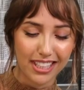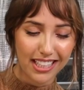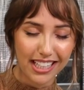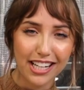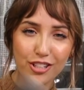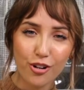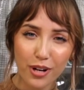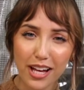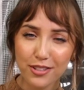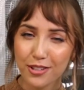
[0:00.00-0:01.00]
And I don't
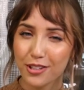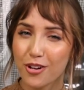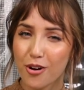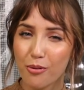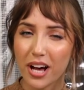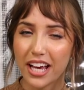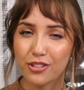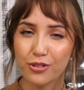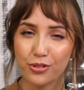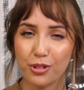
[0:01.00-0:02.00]
actually know why I
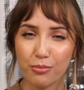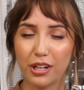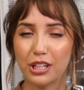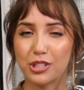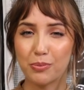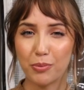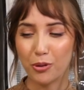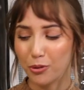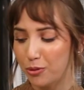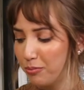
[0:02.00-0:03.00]
told you to bring a
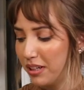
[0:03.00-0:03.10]
spoon,